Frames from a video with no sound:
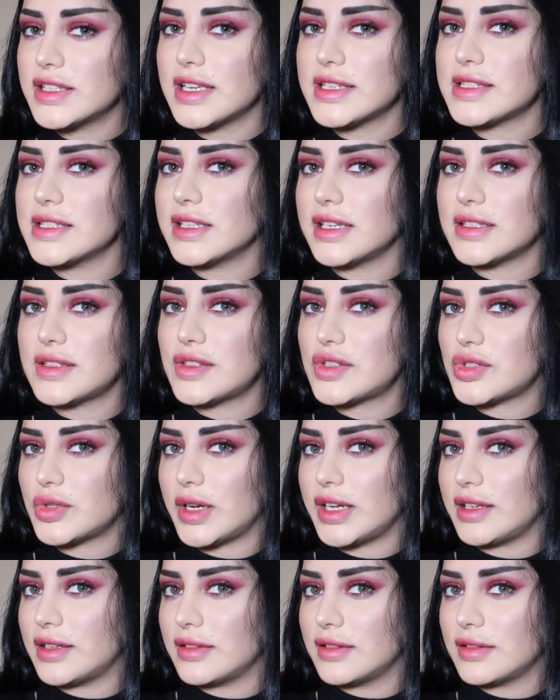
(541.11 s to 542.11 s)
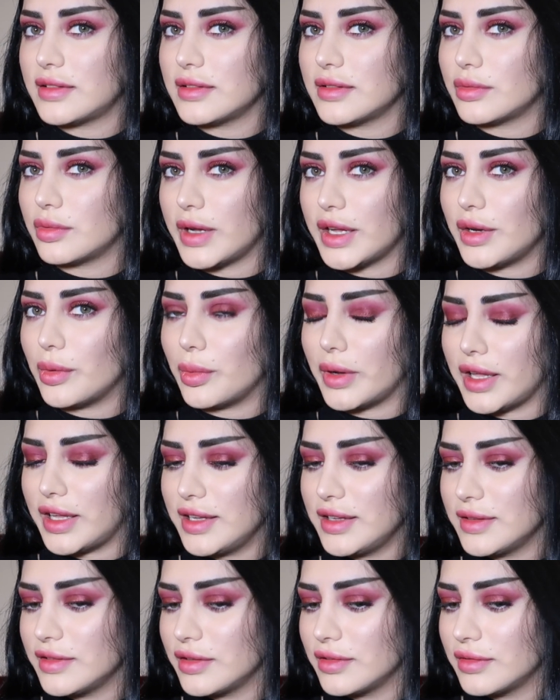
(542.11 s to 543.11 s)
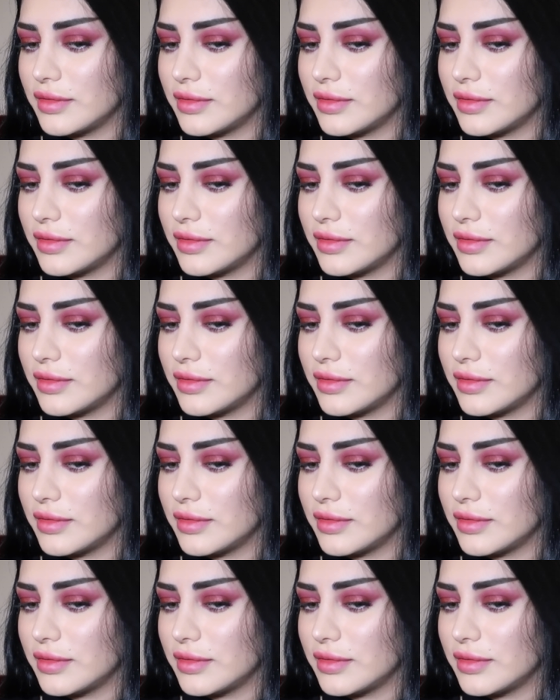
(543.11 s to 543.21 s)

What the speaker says: doesn't get straightened right away.